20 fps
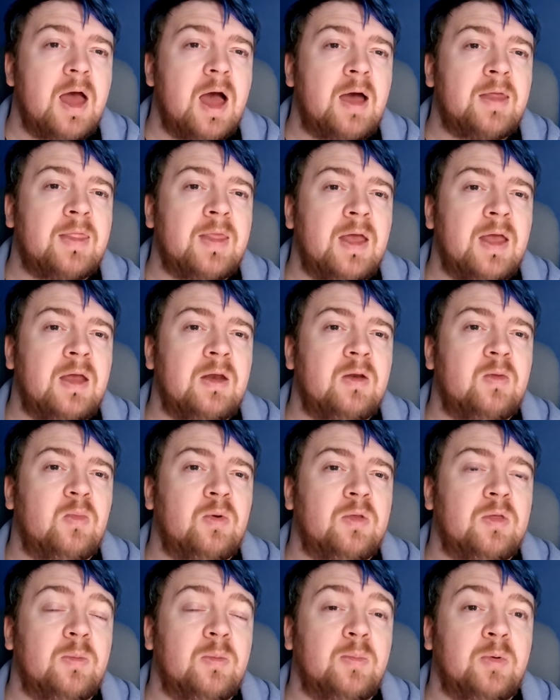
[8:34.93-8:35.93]
And then
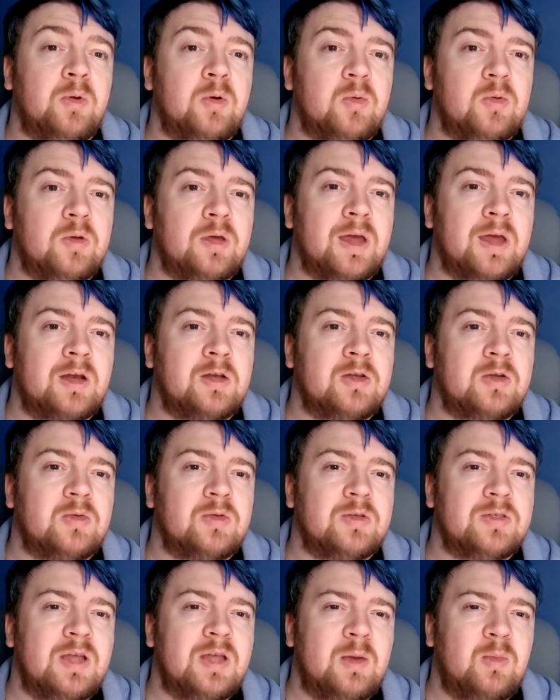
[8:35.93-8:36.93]
with the blue, you get to do
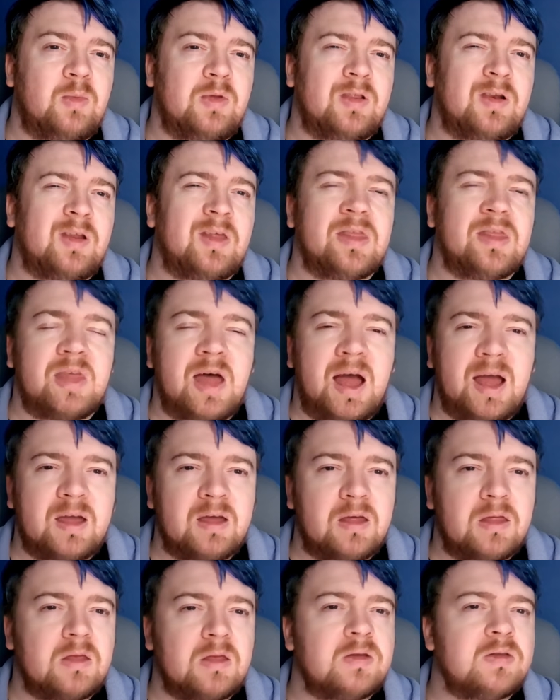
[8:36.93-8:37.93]
the same with
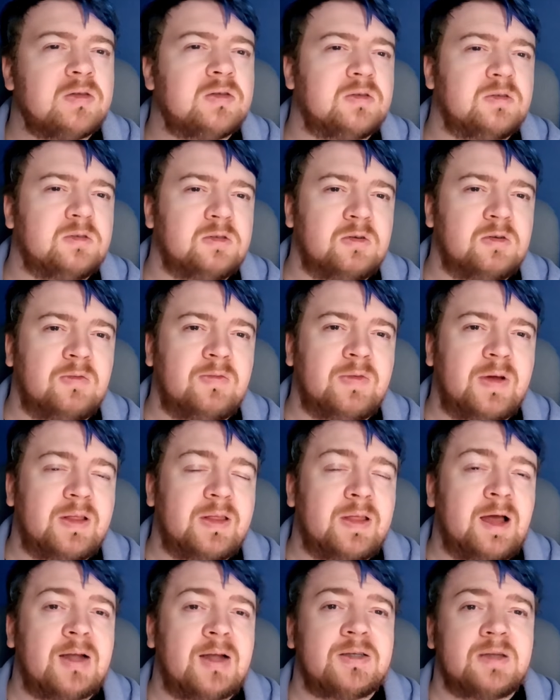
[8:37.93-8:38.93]
Leviathans and stuff
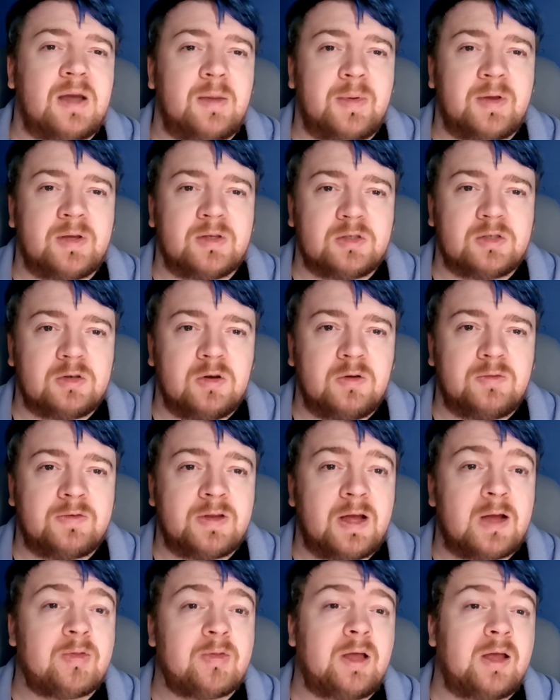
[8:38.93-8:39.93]
like that, tapping stuff
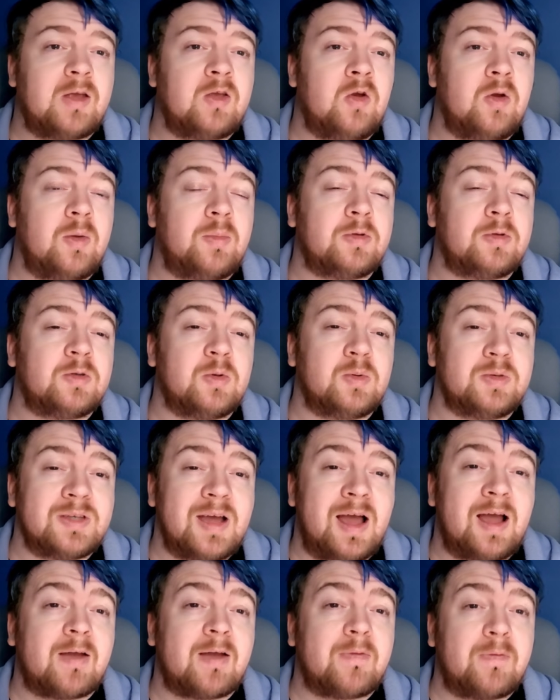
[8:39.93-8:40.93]
down that you're able to
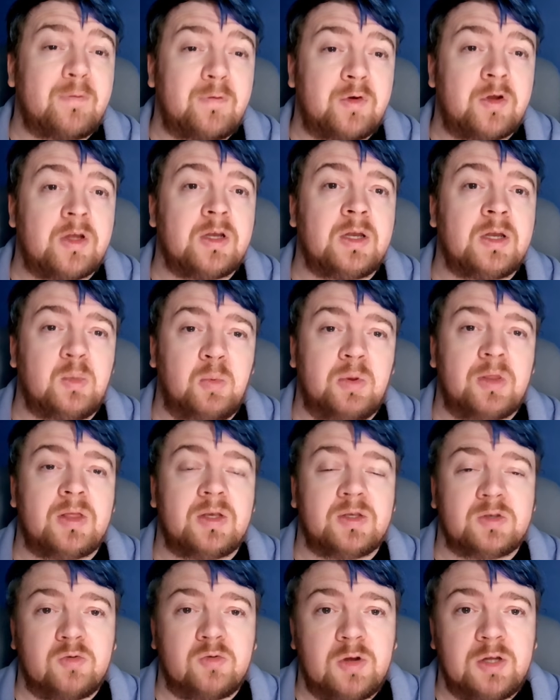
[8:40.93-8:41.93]
attack freely with
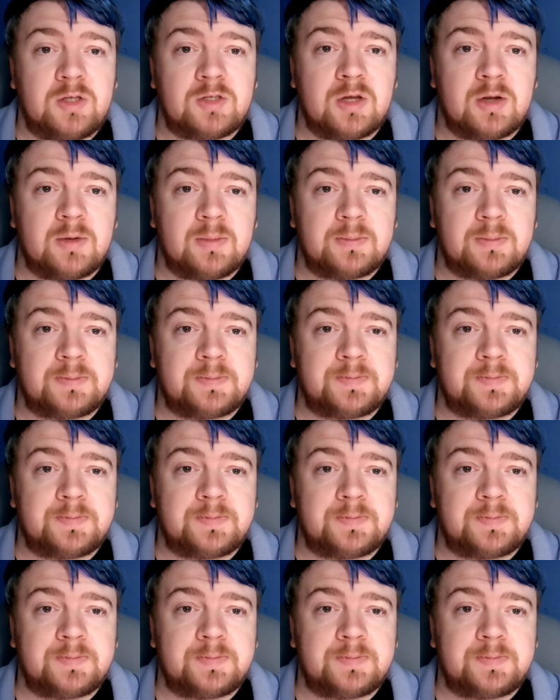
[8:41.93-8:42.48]
this creature.